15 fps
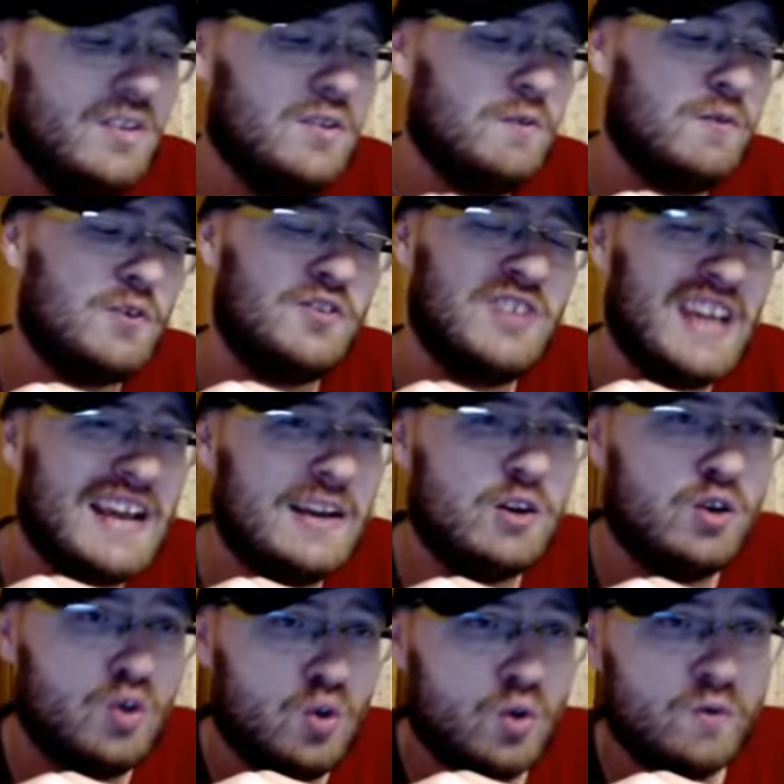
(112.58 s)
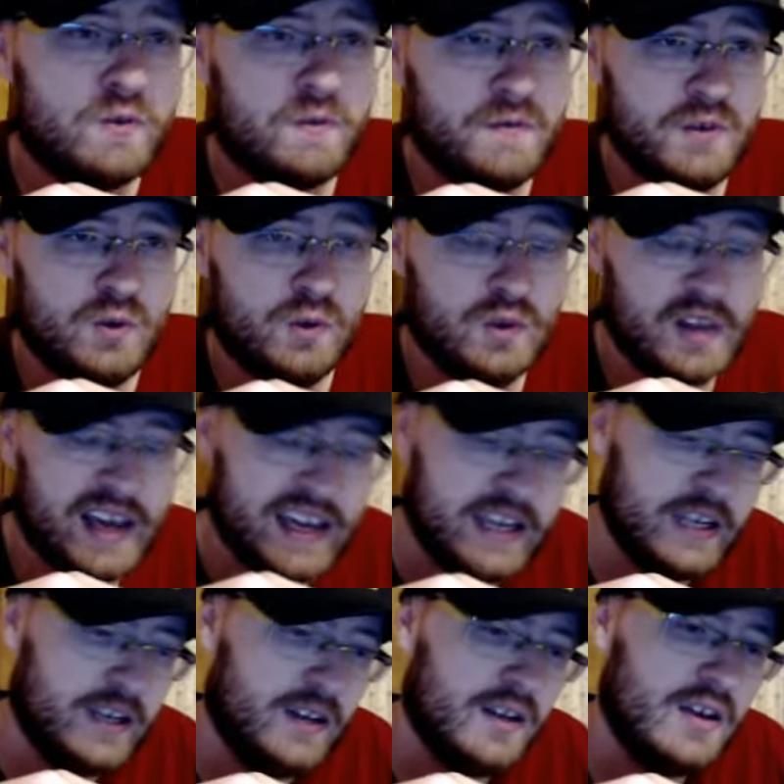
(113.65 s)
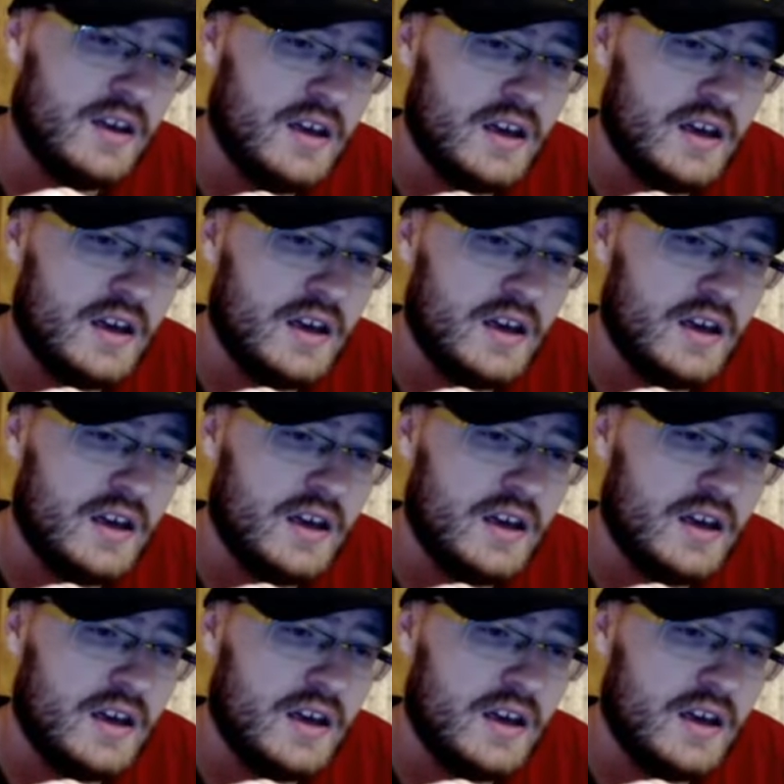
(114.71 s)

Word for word: for 10 Cloverfield Lane,